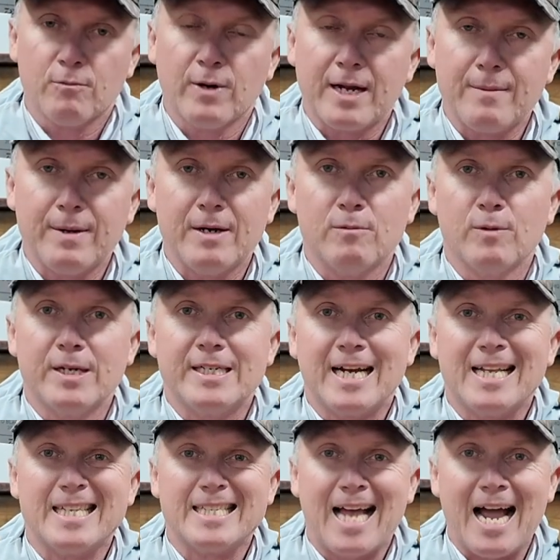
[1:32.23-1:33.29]
the recommended
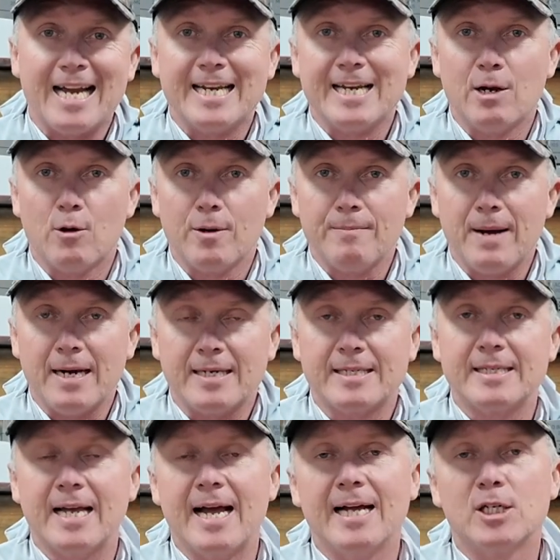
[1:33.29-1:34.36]
retail is
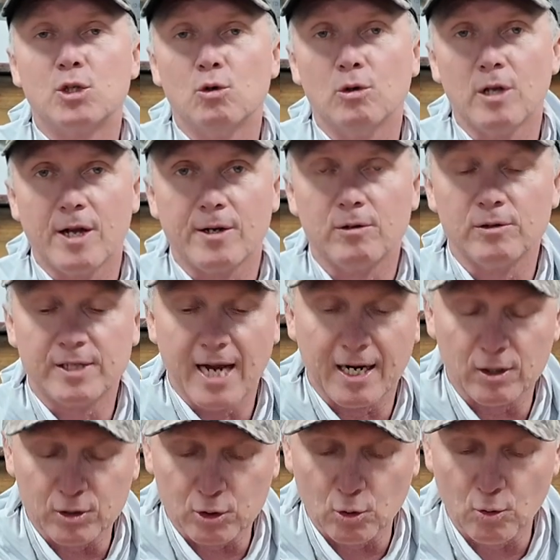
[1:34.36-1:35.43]
$89 at your local
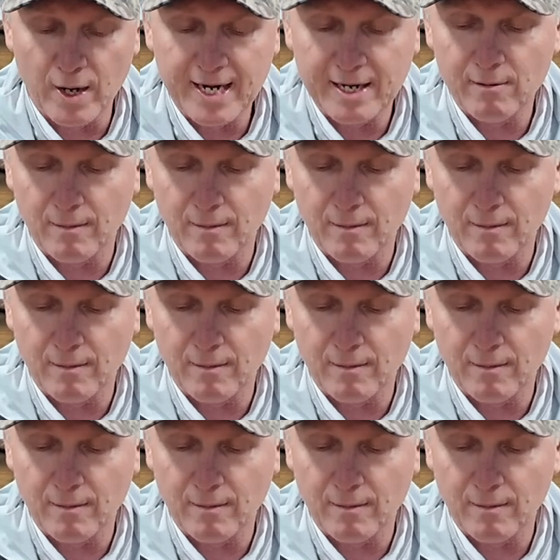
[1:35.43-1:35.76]
tackle store. Any